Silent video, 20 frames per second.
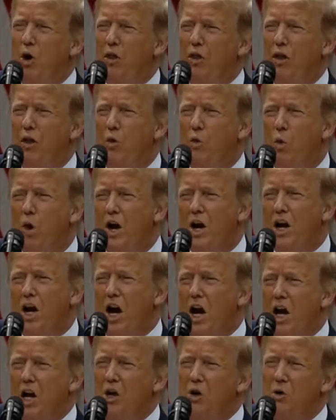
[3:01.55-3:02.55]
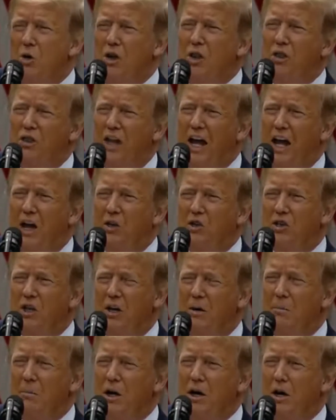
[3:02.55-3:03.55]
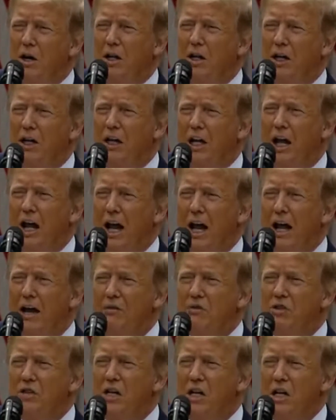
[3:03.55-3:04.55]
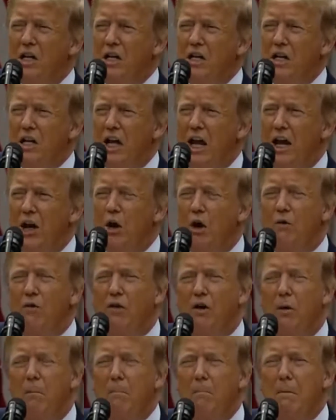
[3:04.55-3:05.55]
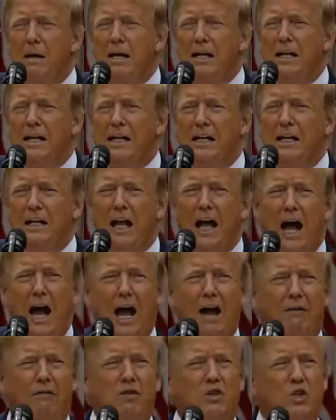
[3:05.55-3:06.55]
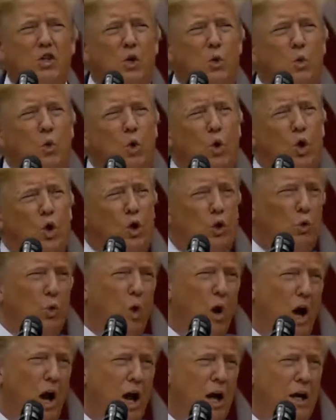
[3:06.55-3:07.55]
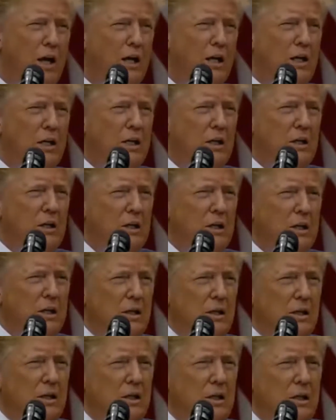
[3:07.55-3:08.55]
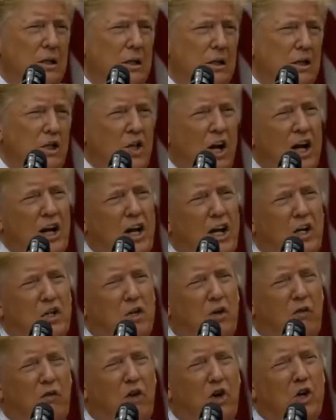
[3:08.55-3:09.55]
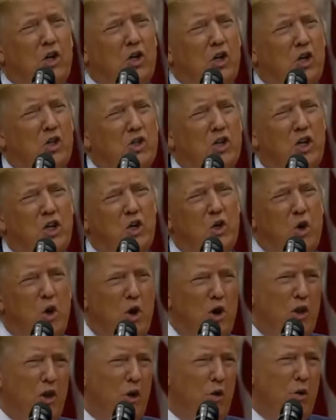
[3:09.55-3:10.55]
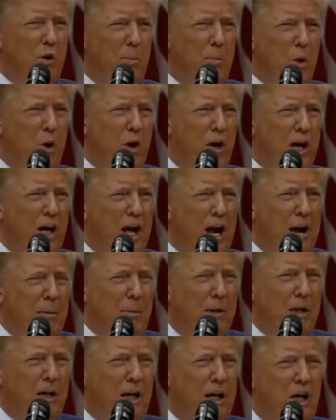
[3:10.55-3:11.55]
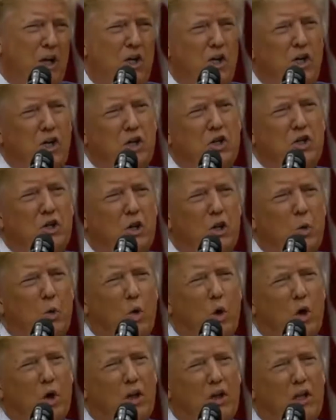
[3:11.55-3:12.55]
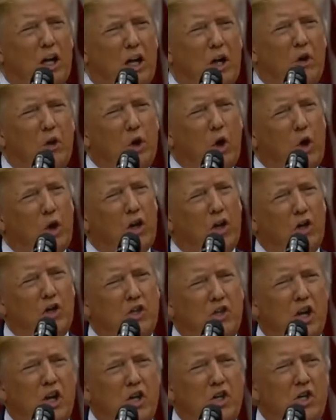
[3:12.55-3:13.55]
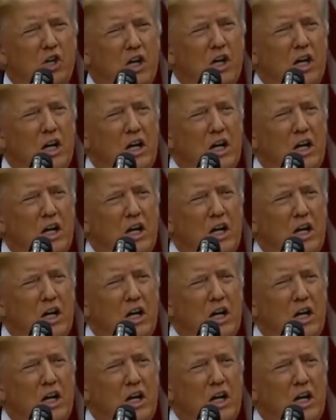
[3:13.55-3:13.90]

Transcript: than 100,000 American lives and over 1 million lives worldwide. Chinese officials ignored their reporting obligations to the World Health Organization